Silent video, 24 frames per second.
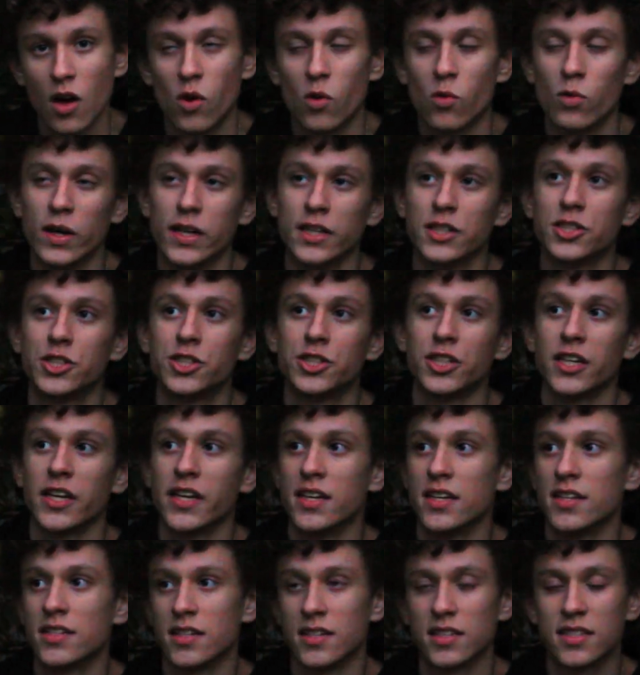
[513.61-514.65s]
which
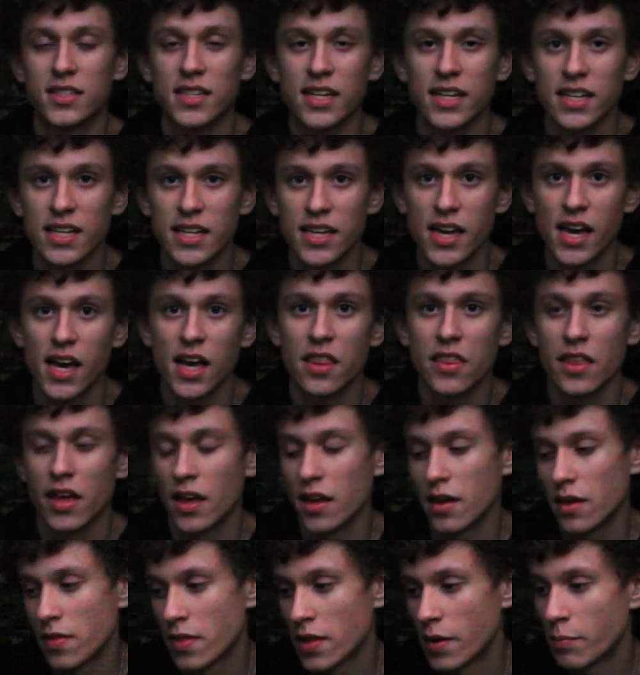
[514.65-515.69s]
is a signia
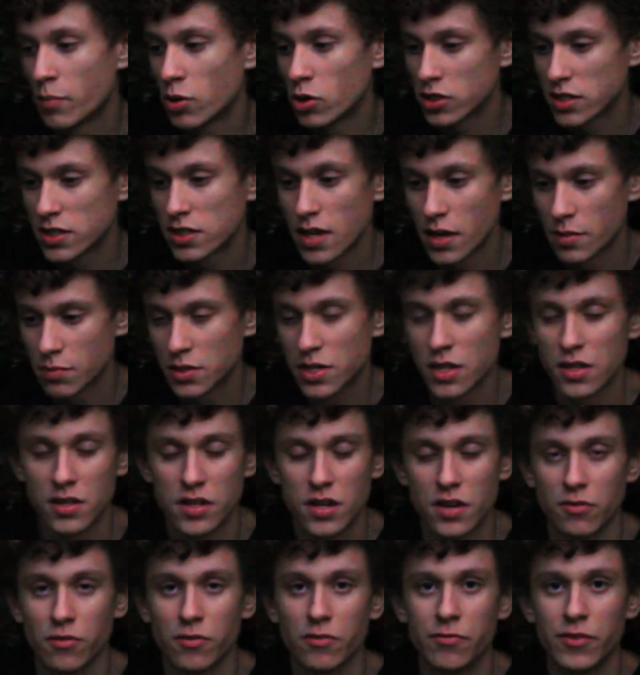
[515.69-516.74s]
that puts them to the
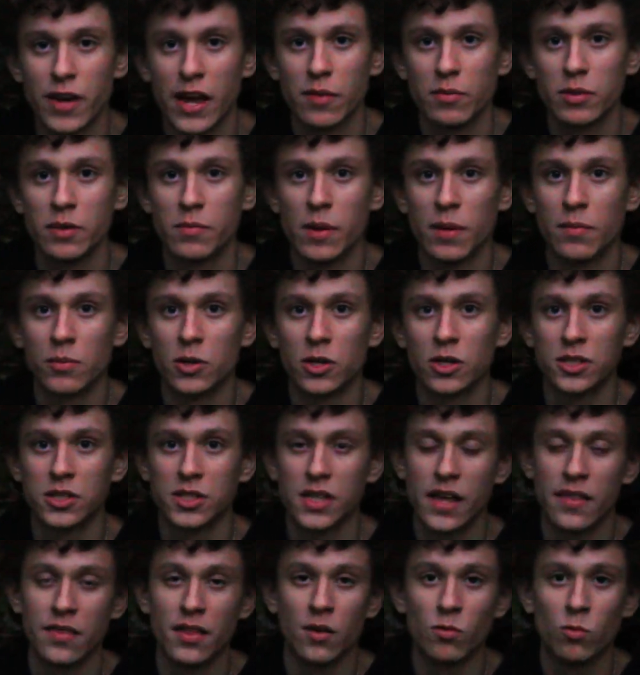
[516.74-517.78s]
different family members,
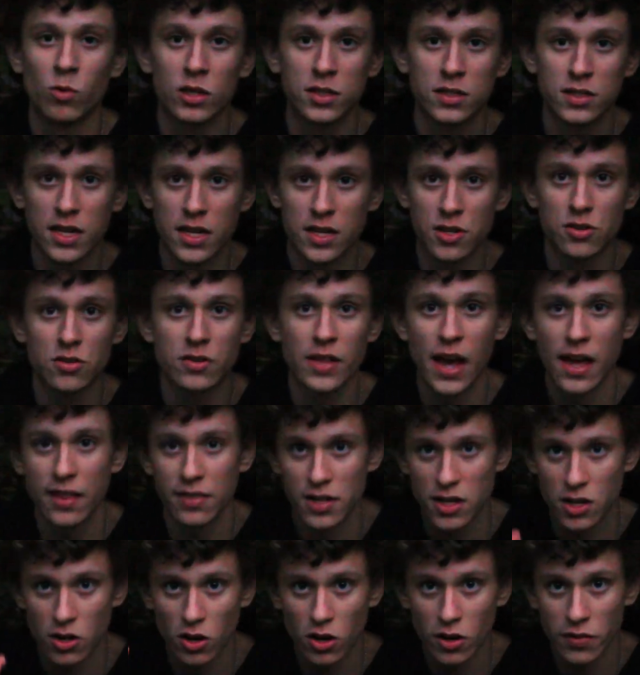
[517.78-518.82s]
and then once they do that,
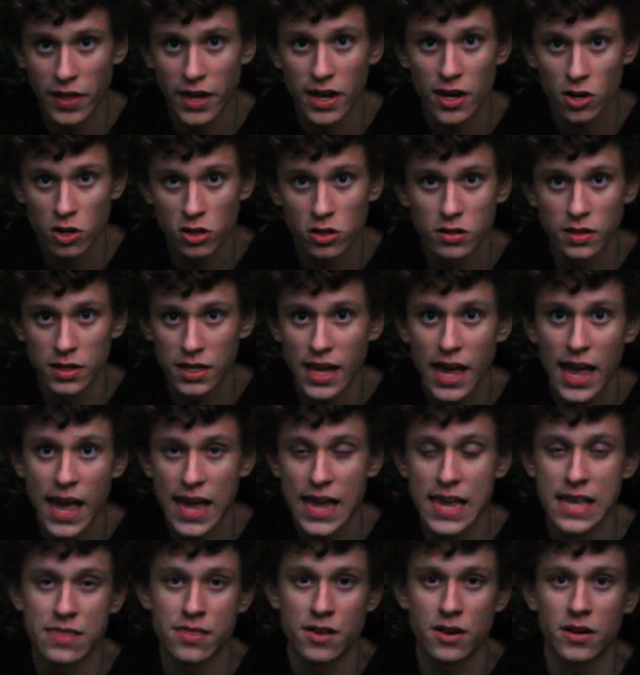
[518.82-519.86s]
they earn the
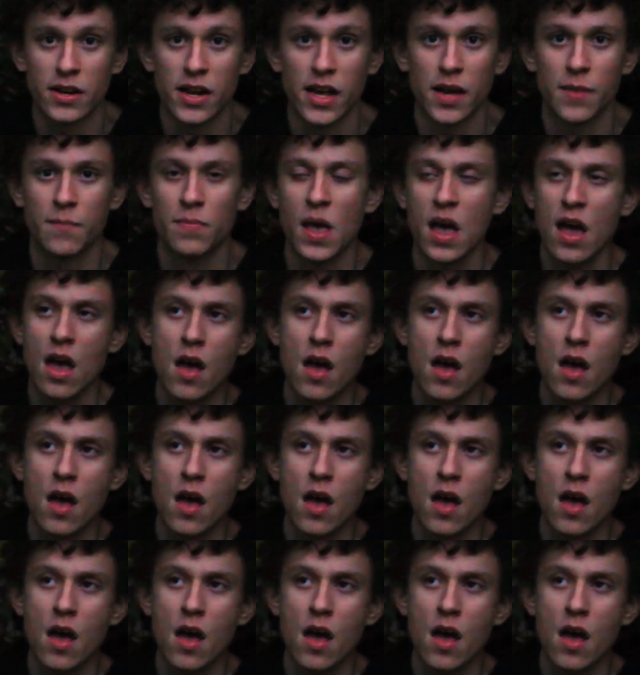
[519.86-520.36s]
A in their name.